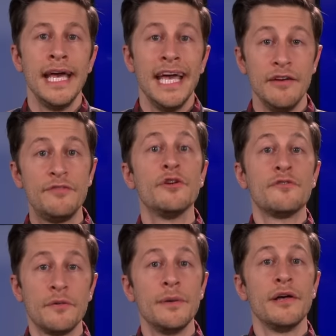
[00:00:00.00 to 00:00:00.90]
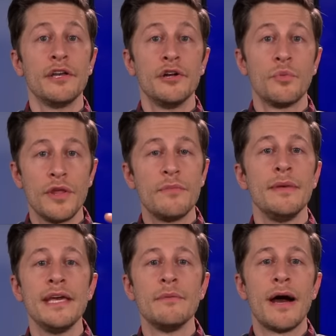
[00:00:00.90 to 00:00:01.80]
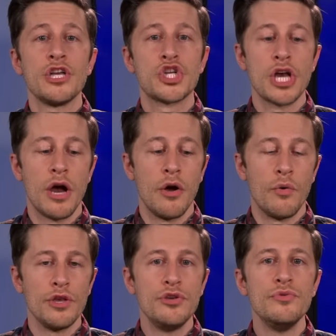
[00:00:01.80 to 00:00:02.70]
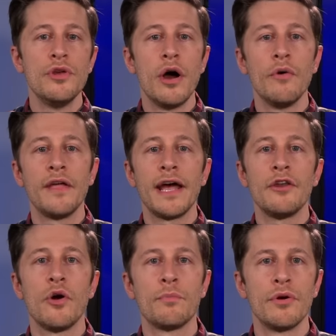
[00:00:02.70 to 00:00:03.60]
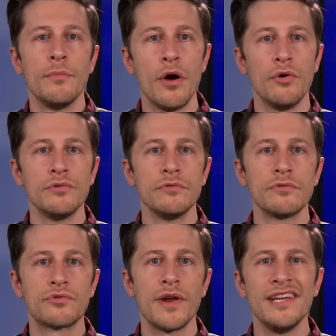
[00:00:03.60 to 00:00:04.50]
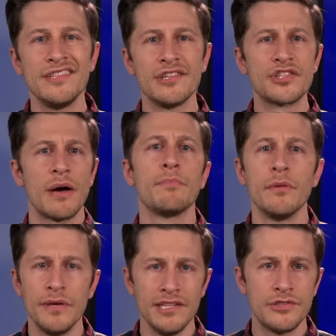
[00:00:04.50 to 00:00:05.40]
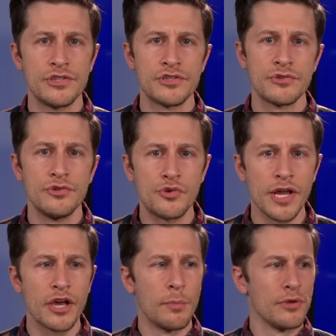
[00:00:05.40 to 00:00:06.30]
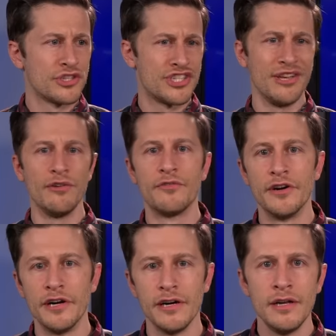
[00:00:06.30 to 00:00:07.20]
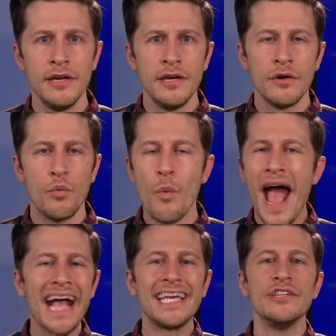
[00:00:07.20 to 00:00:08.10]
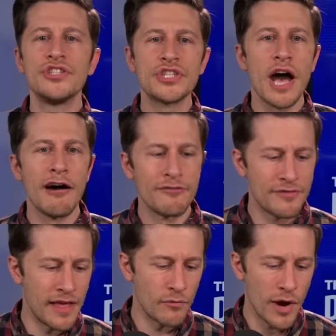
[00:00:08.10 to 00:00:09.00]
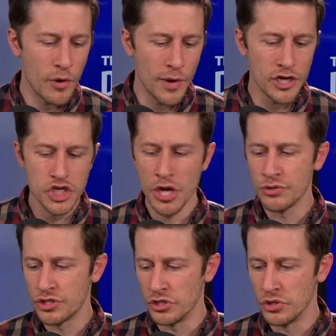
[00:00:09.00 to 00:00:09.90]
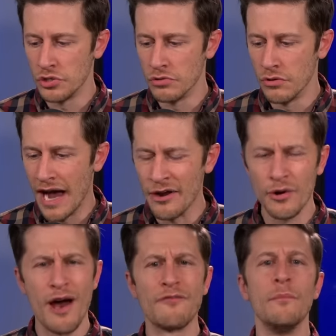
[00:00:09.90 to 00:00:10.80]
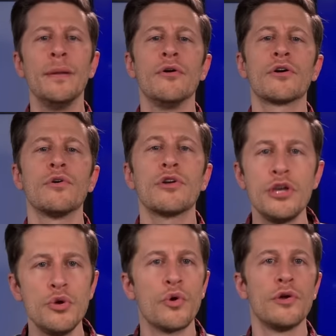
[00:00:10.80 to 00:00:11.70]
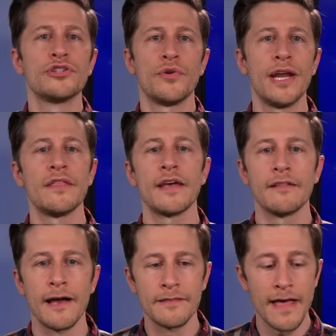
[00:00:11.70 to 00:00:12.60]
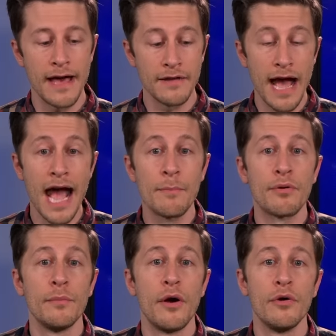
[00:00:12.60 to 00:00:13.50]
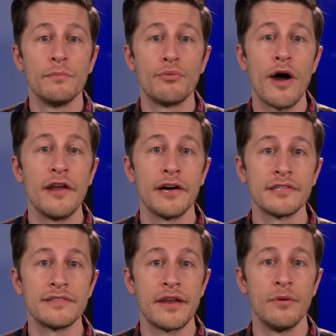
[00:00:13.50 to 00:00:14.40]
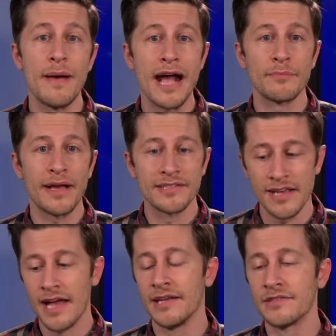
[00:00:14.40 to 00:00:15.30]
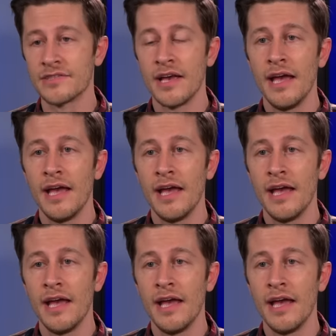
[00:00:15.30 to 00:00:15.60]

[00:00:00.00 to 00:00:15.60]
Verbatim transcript: If you're familiar with me and my show, you know that I don't promote crazy supplements, drinkable silver, wacky stuff that right wing shows do. I don't offer miracle cures or anything like that. I promote products that are backed by science